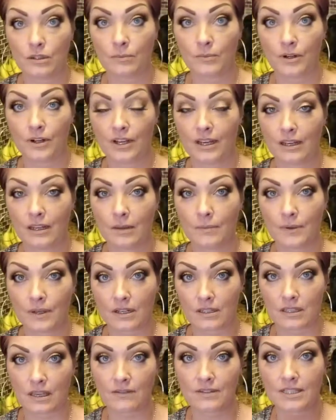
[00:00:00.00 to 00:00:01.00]
biryani
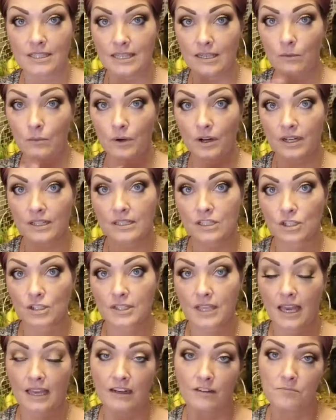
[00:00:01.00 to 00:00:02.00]
because I've seen where it's just
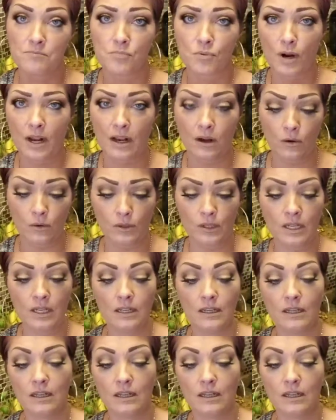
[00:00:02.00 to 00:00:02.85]
kind of brown.